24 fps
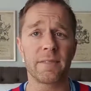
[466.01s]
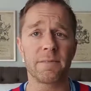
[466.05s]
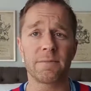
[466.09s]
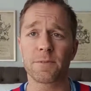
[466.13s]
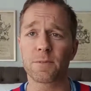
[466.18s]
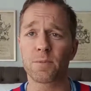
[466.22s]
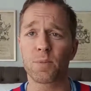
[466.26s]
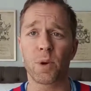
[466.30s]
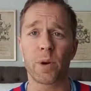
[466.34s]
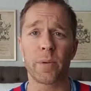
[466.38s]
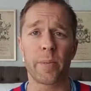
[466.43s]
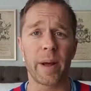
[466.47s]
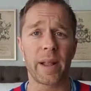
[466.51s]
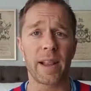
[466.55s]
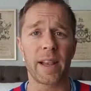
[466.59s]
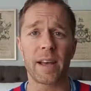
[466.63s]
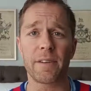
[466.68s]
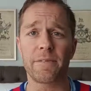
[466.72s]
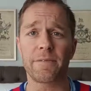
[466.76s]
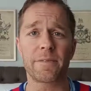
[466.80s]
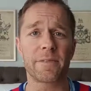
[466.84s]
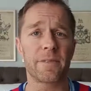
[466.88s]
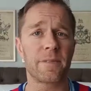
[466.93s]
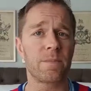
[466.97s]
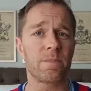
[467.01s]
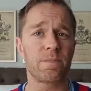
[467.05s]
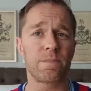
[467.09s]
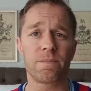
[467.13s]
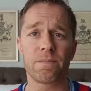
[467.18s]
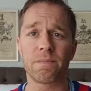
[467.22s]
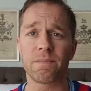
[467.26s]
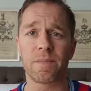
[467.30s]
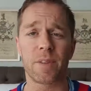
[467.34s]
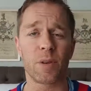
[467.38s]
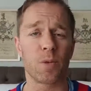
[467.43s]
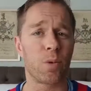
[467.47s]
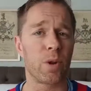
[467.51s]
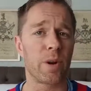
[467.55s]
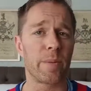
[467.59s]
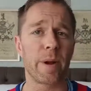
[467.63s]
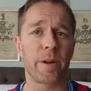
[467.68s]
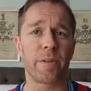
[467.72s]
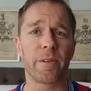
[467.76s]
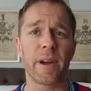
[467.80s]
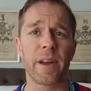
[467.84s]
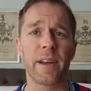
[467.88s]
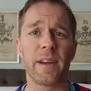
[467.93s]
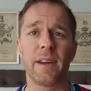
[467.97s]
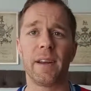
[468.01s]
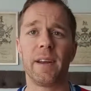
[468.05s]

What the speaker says: There's one on my left and one on my right.